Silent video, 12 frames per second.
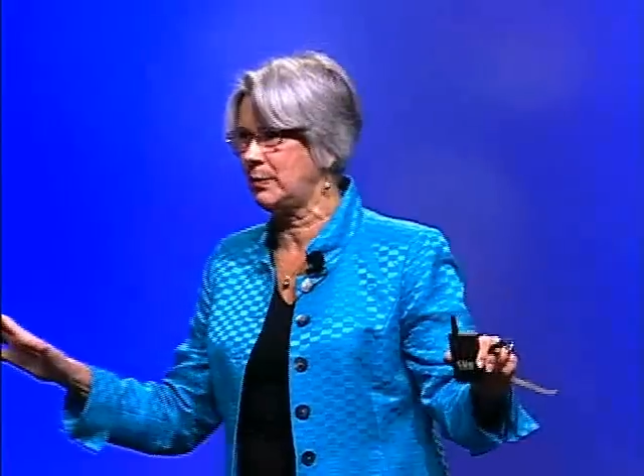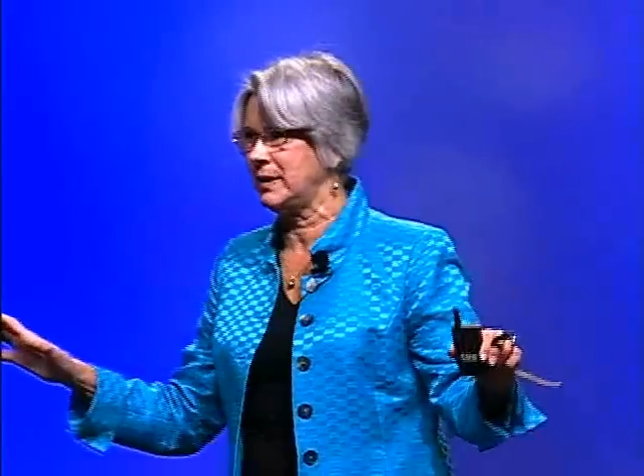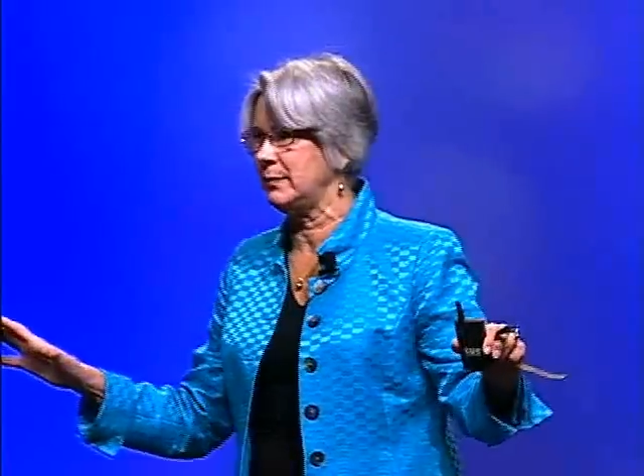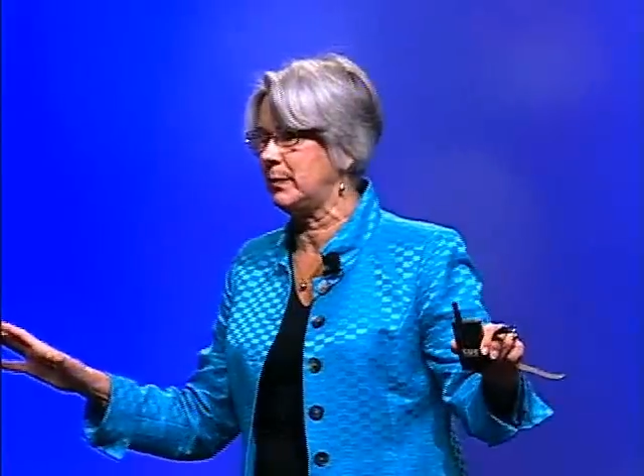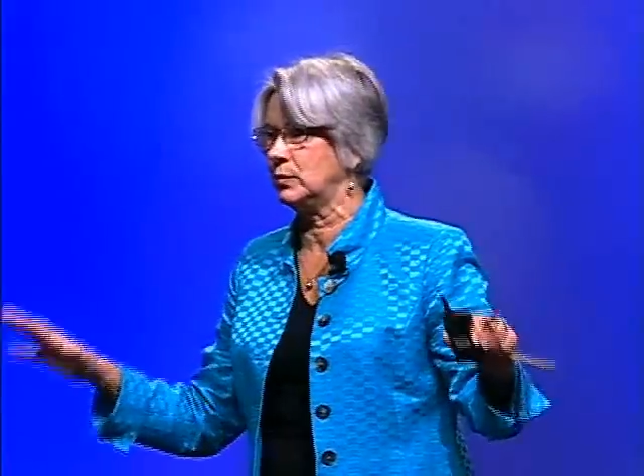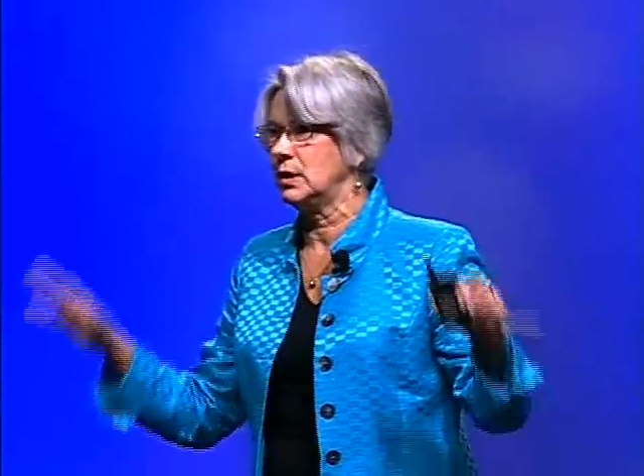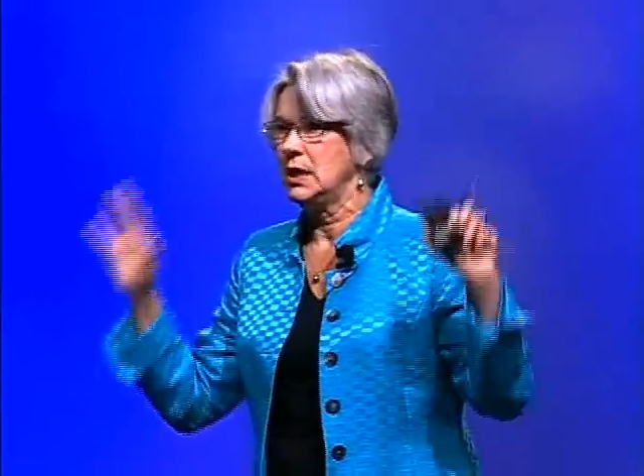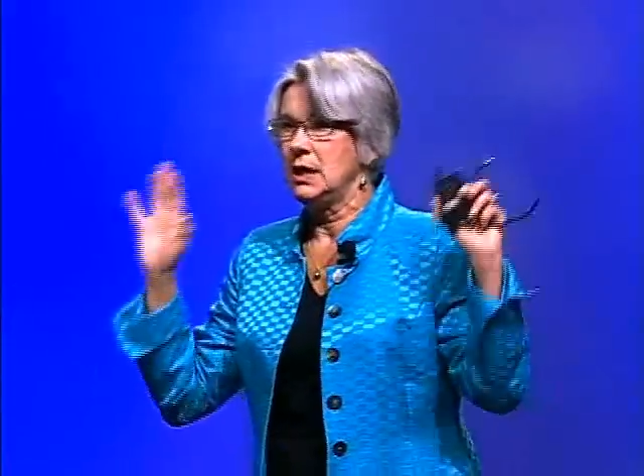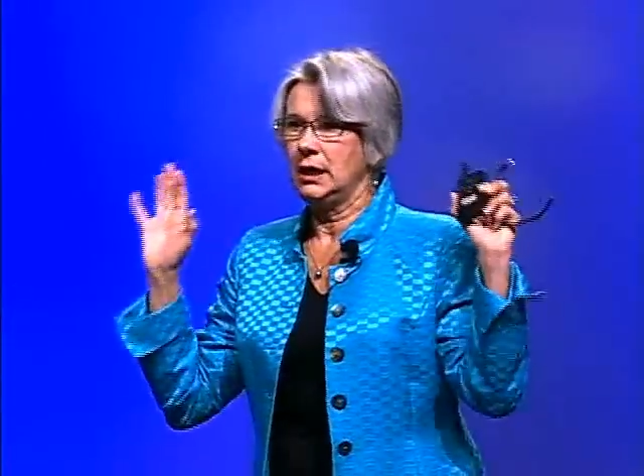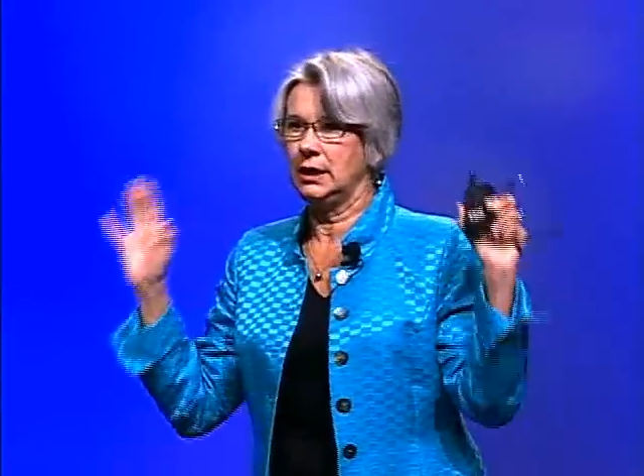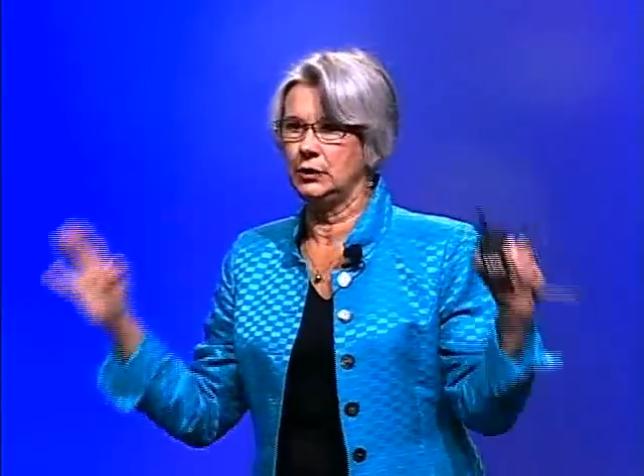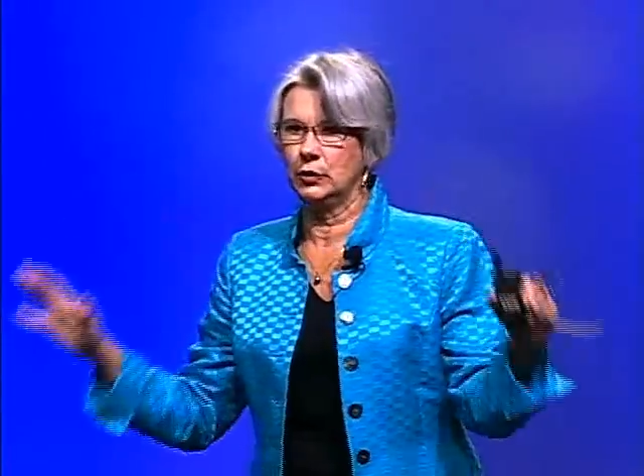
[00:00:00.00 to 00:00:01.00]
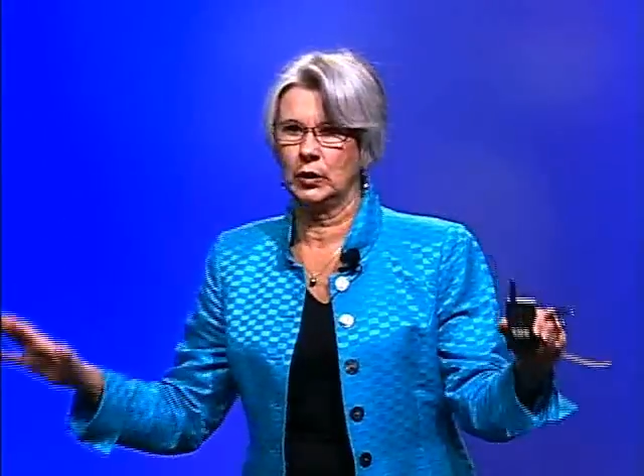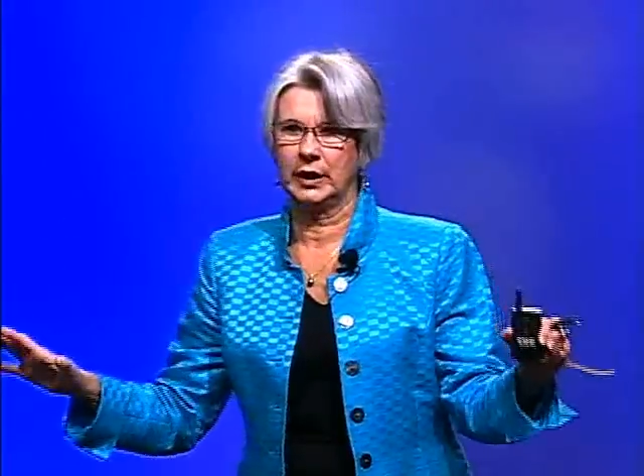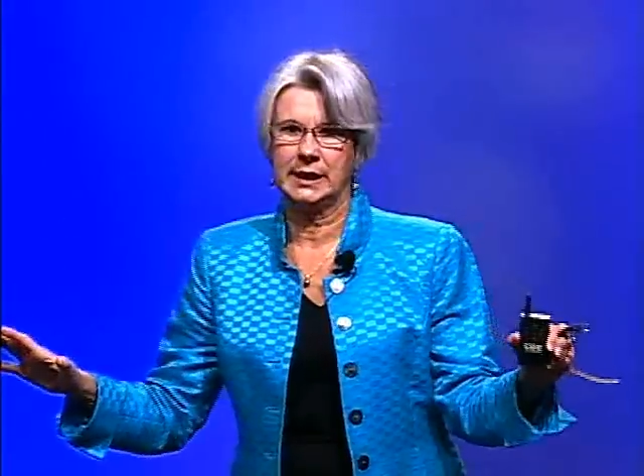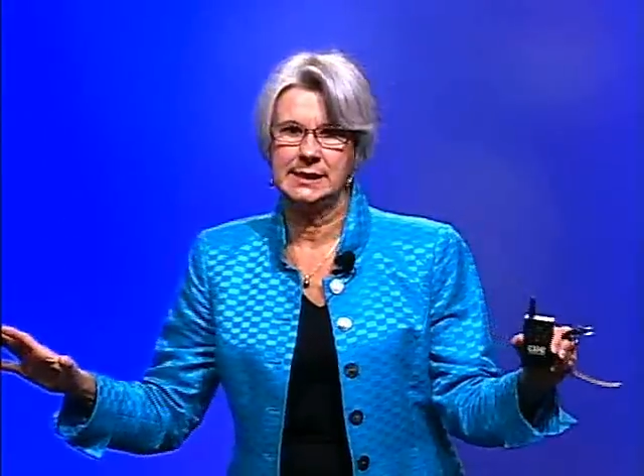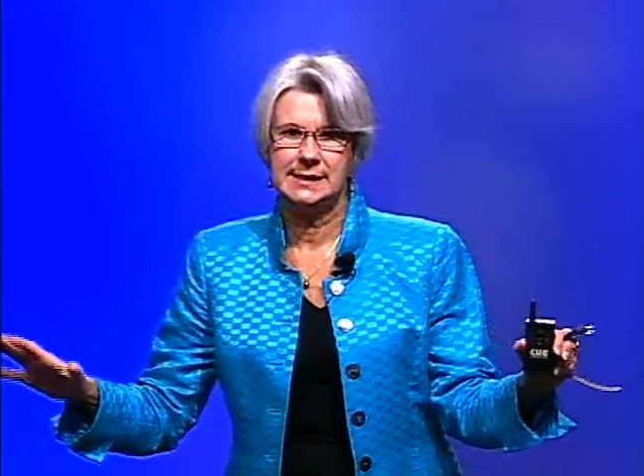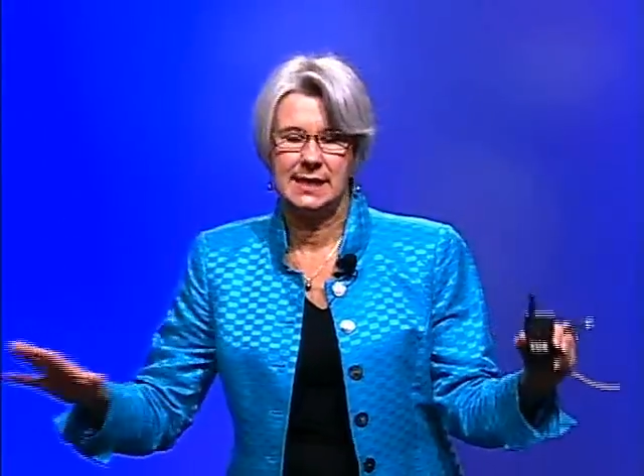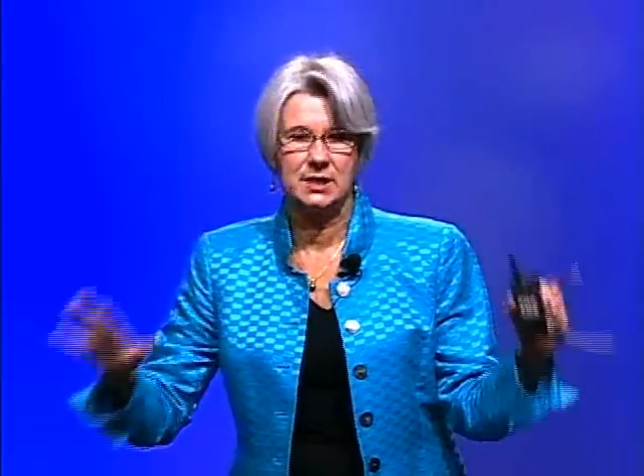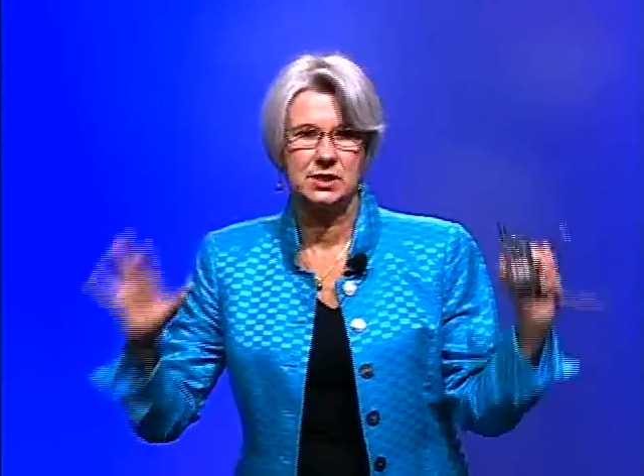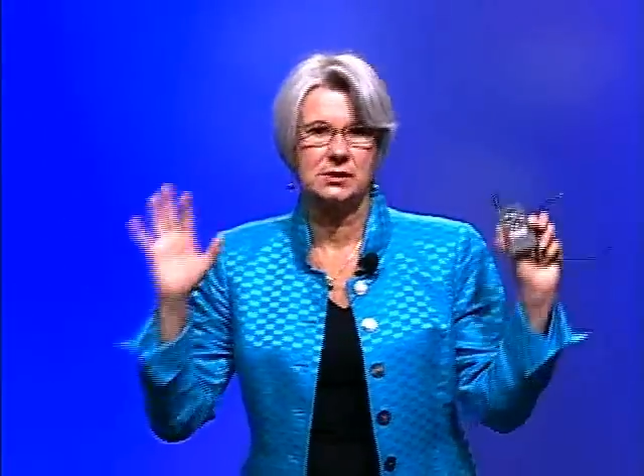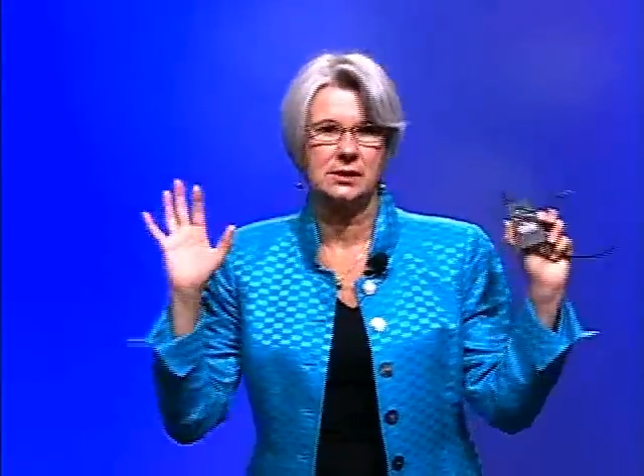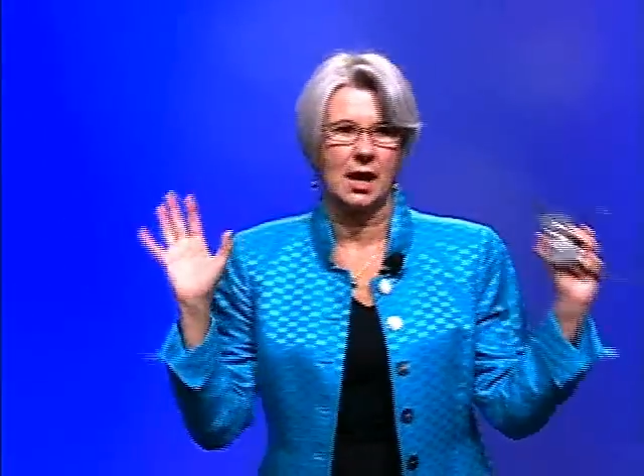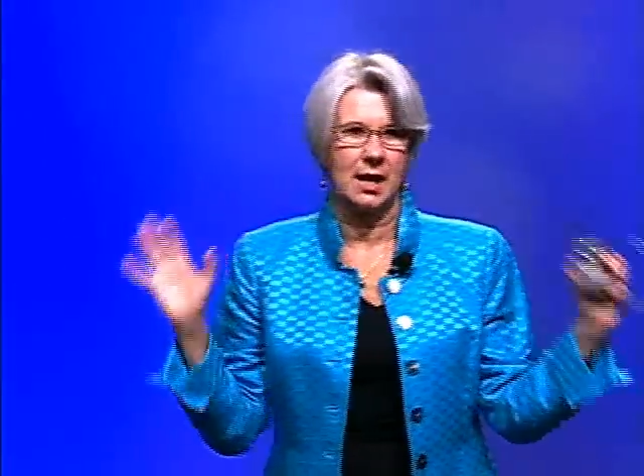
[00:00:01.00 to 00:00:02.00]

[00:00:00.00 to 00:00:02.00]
people in your organizations,